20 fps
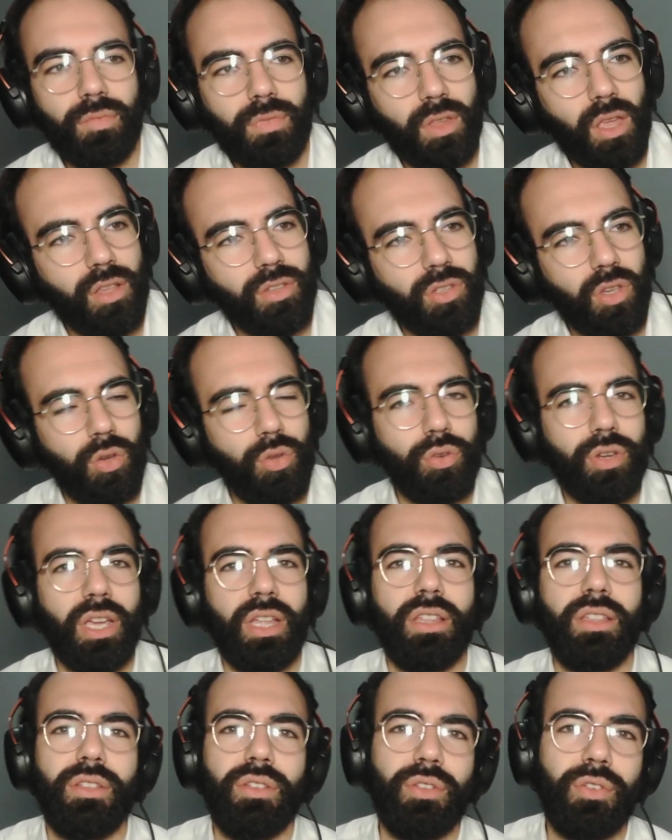So you
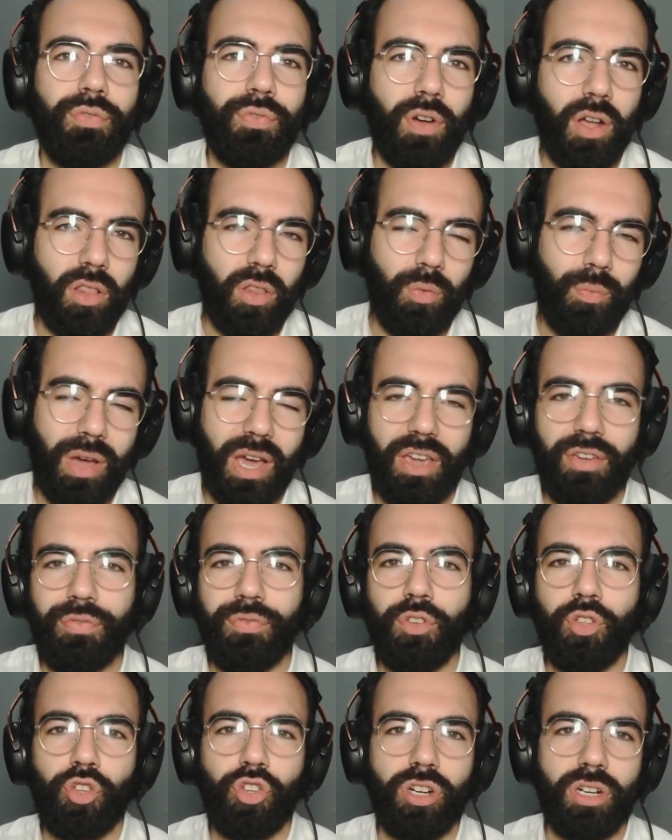can follow my
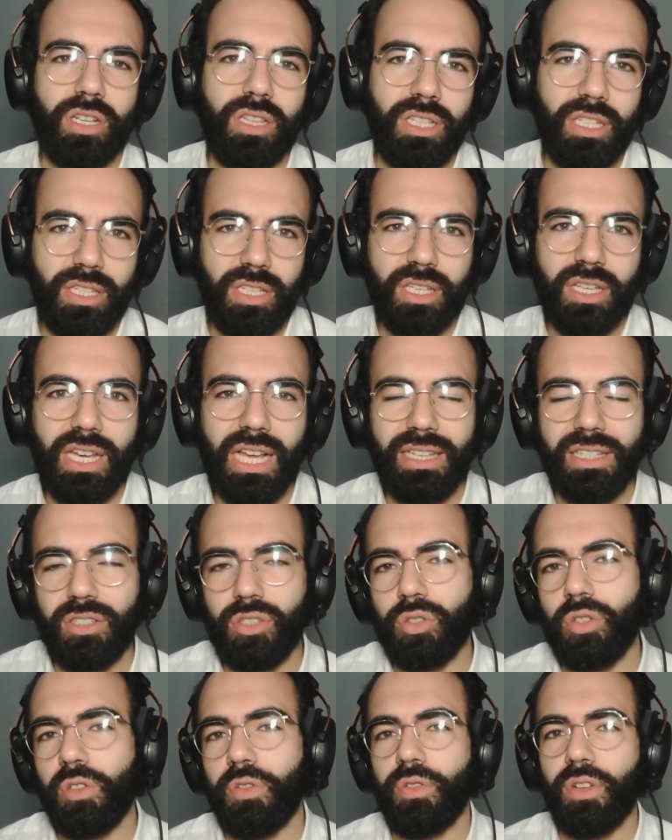future clinic, College
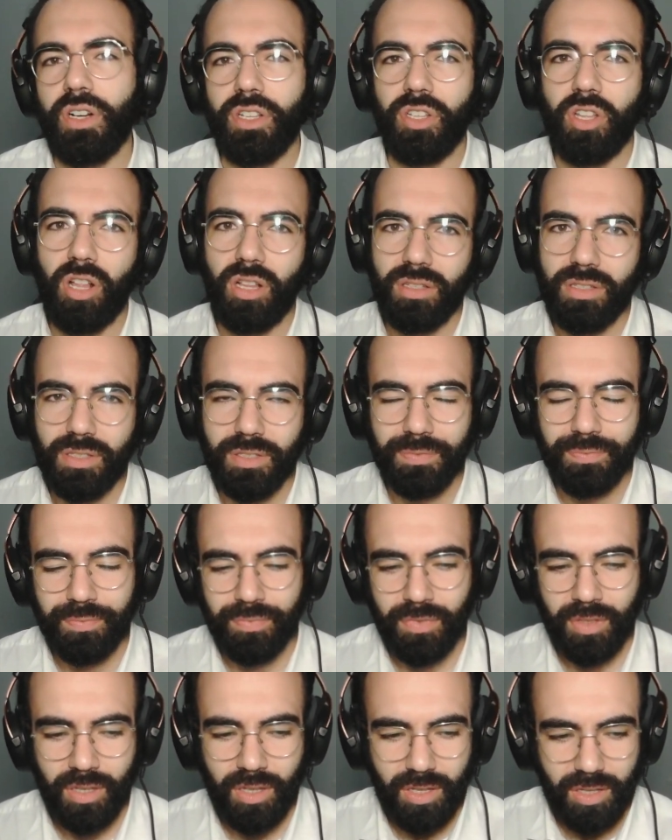School for Adults,
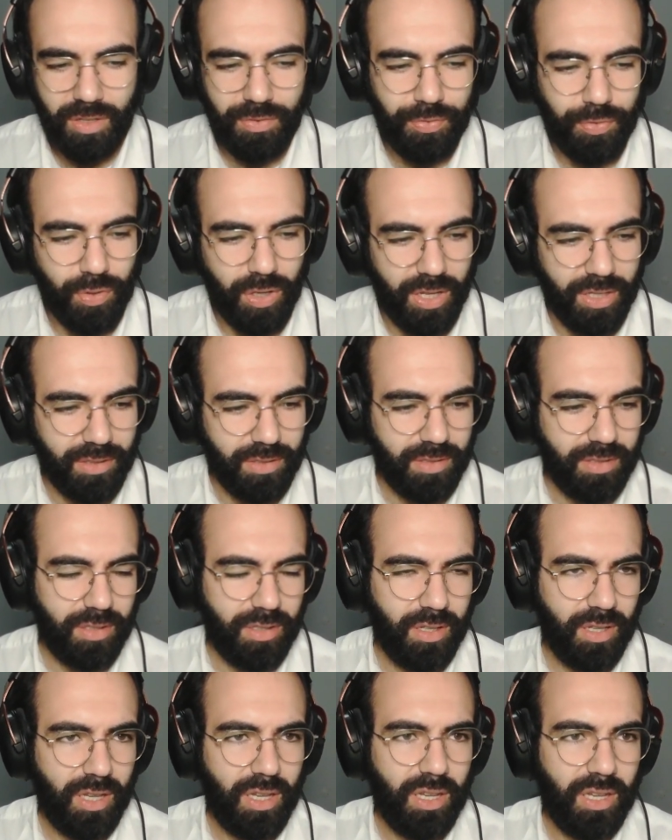if you want.
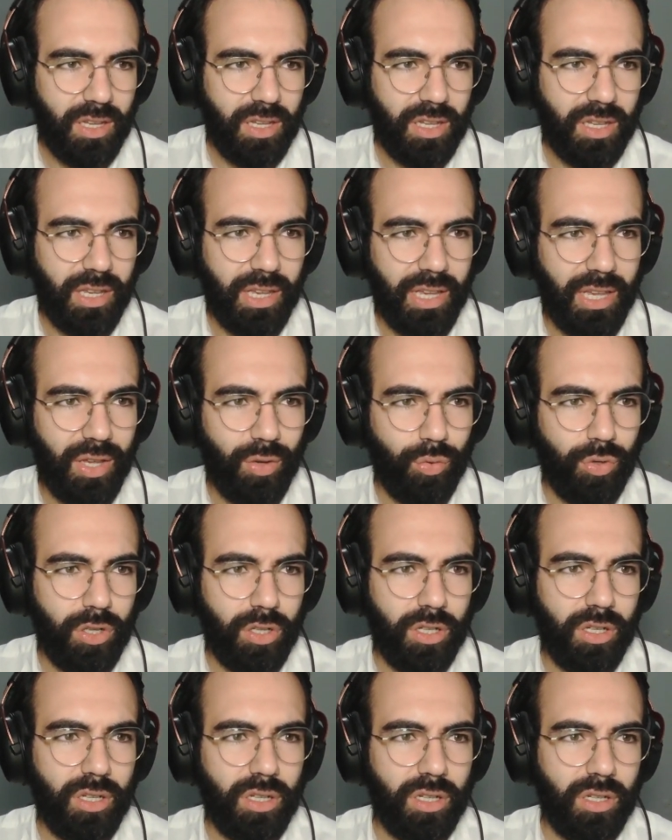I
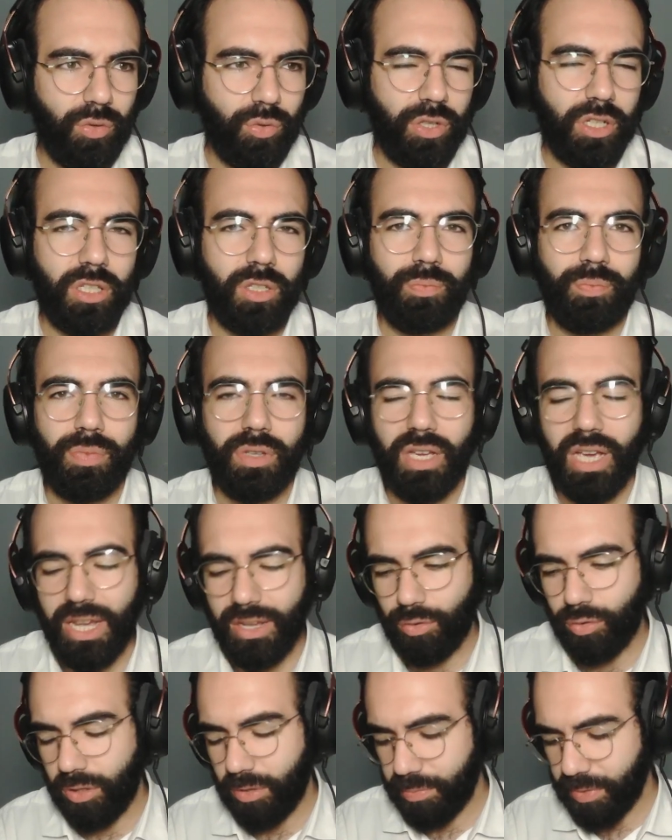
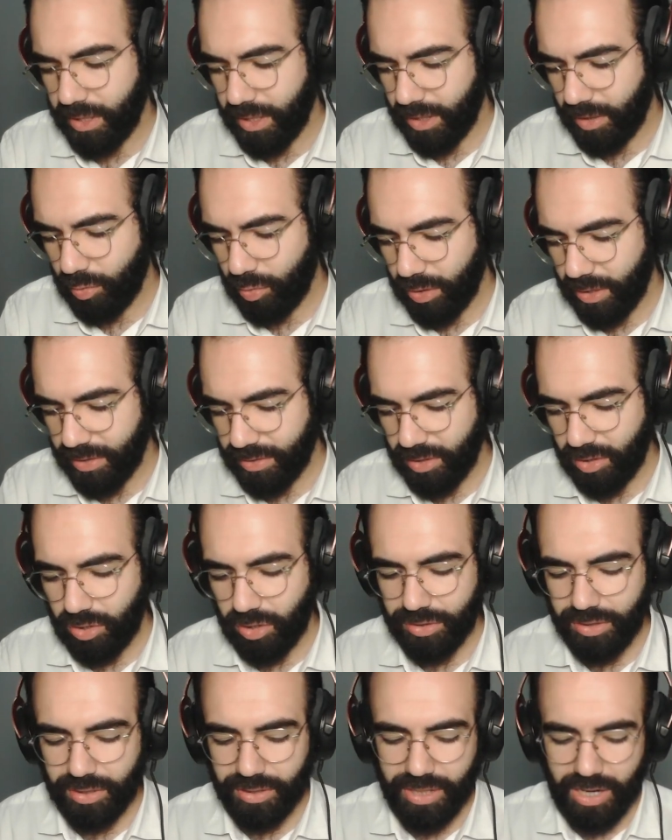will be releasing
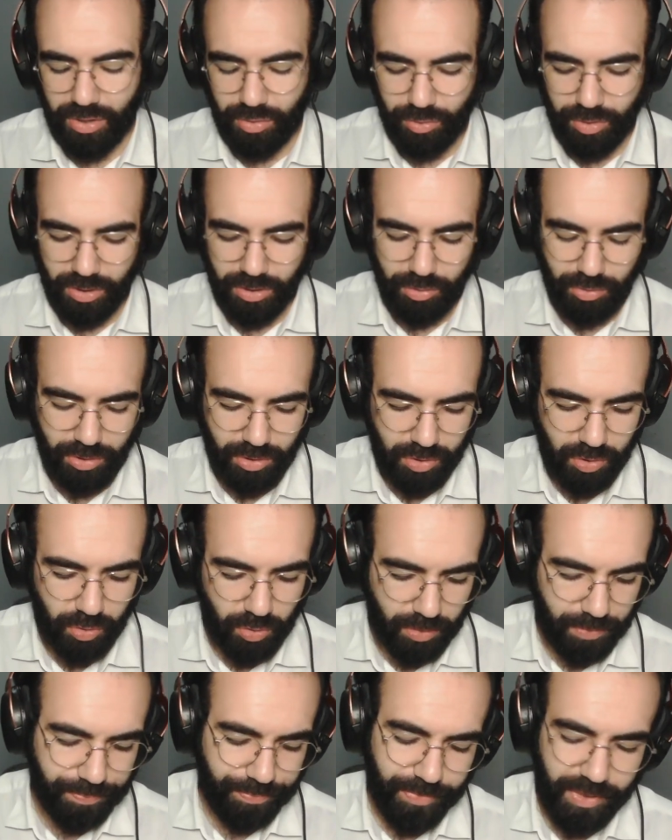content there really
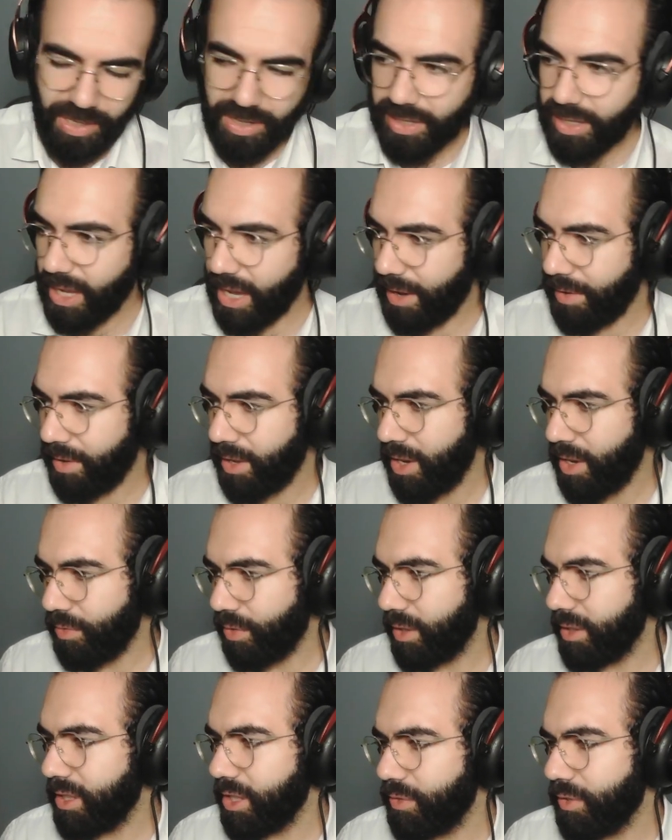soon. Yeah, for
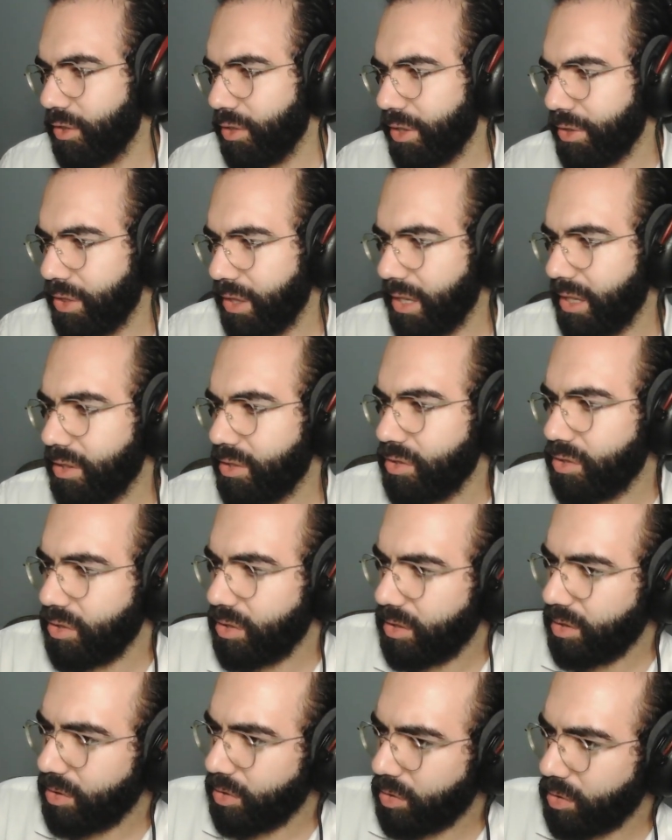this video I think it's
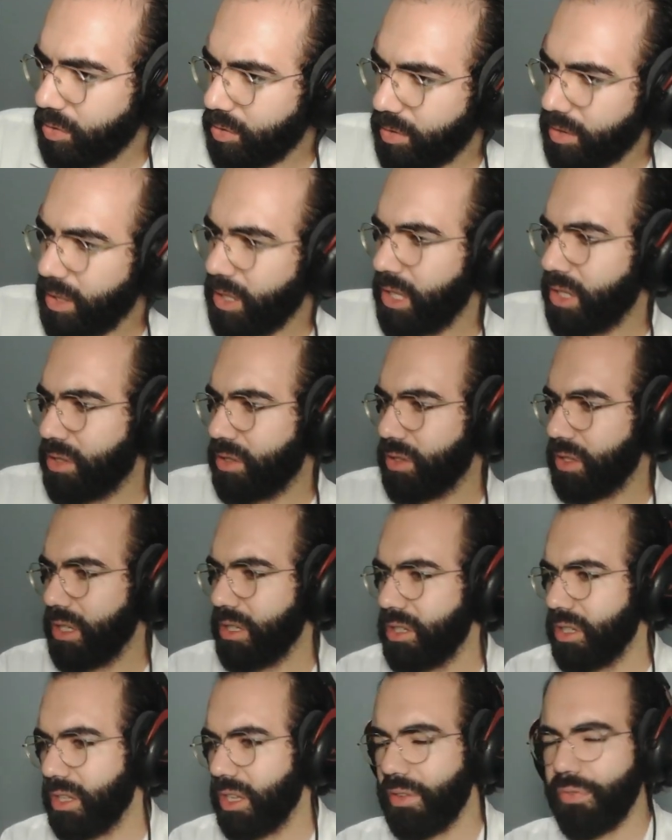
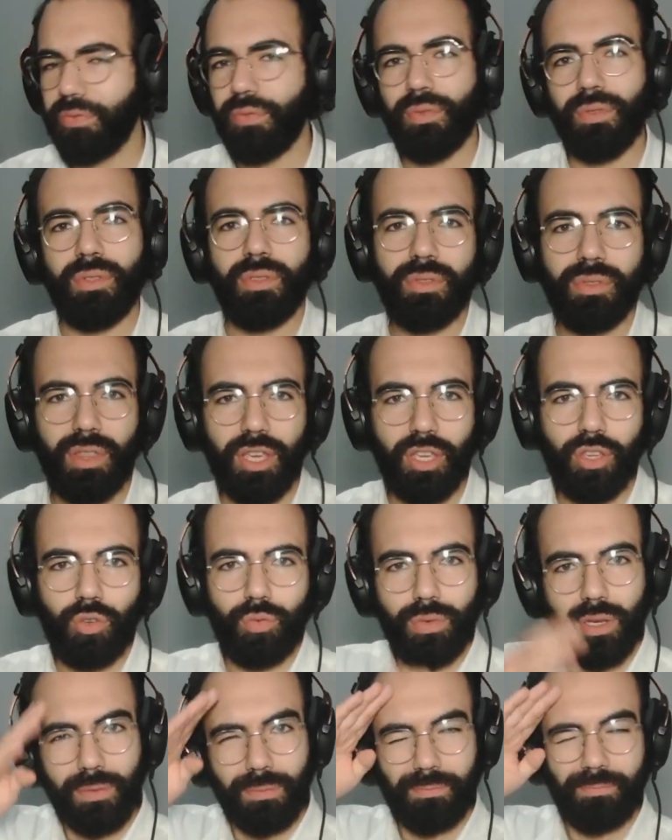enough. Thank you.
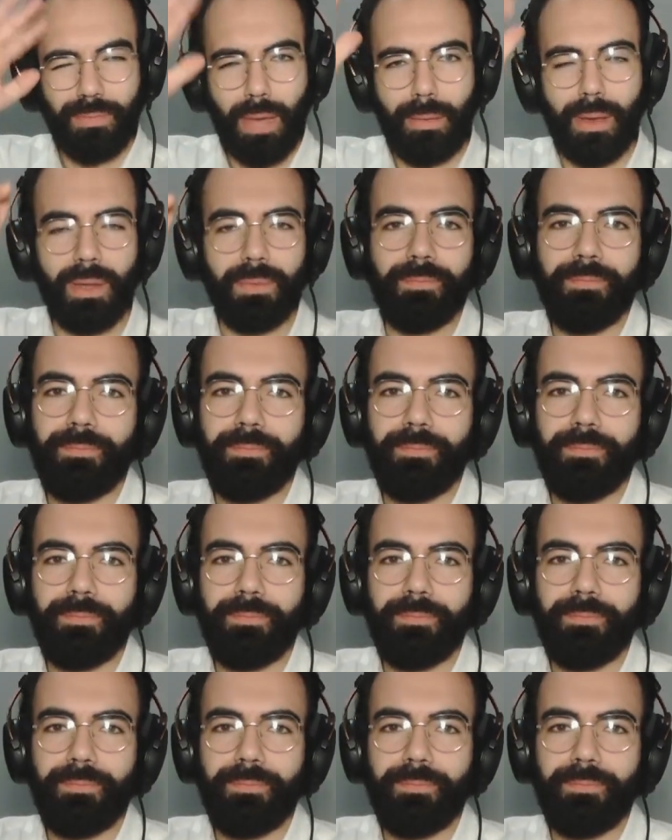Bye bye.